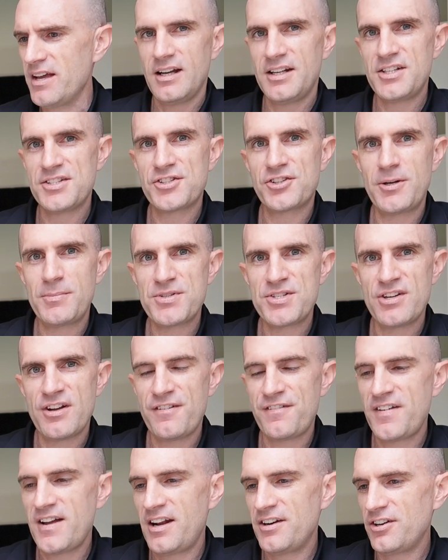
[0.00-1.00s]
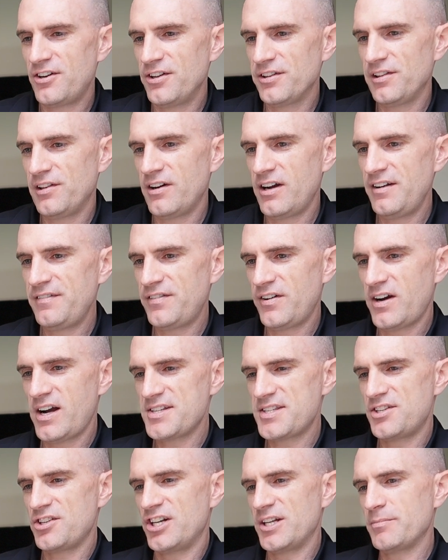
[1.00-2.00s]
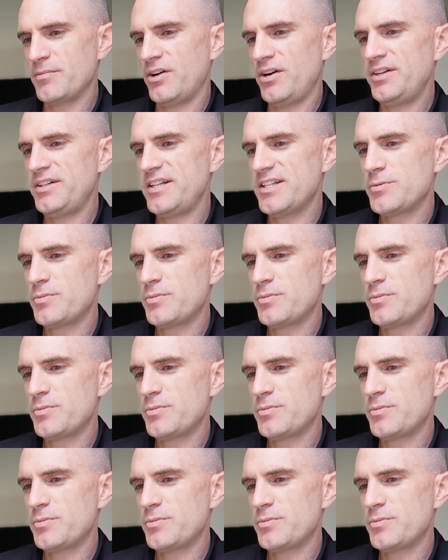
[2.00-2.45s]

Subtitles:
A description I found online for isotonic mode